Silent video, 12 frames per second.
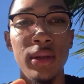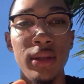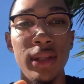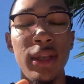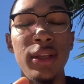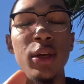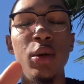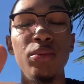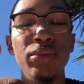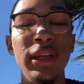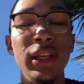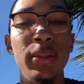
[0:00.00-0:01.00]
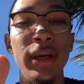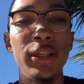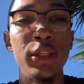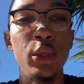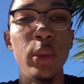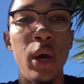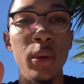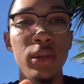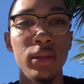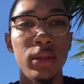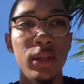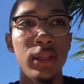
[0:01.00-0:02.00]
They don't bring the best you out,
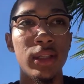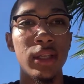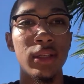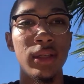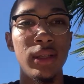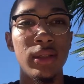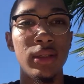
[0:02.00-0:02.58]
essentially.